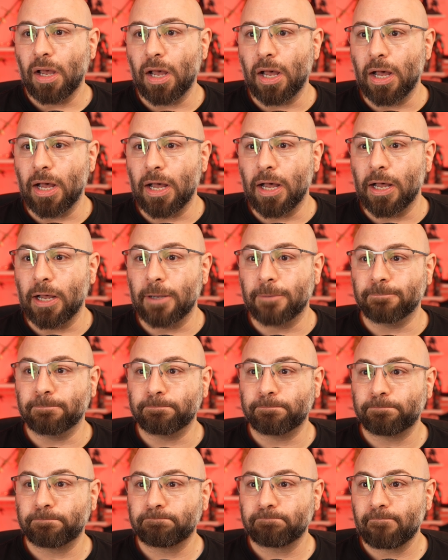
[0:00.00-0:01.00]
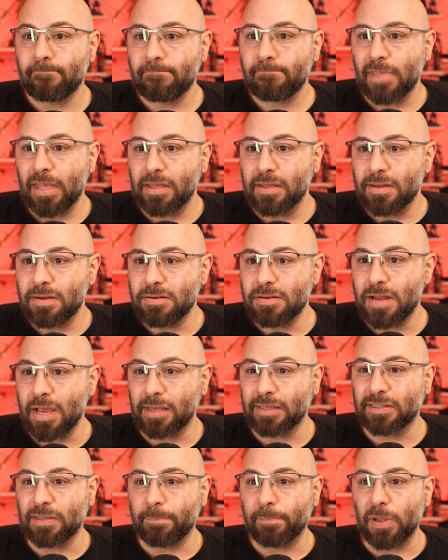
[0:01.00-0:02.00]
Um
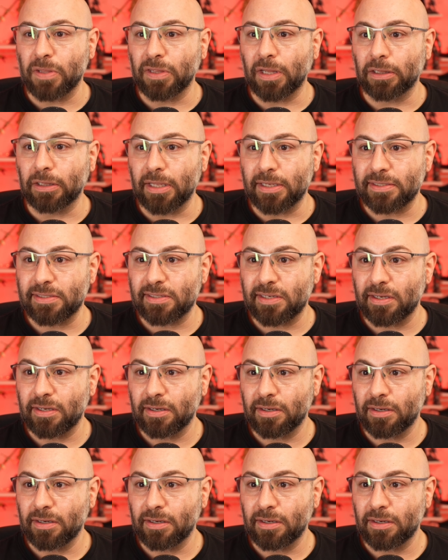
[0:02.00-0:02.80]
next up on the list.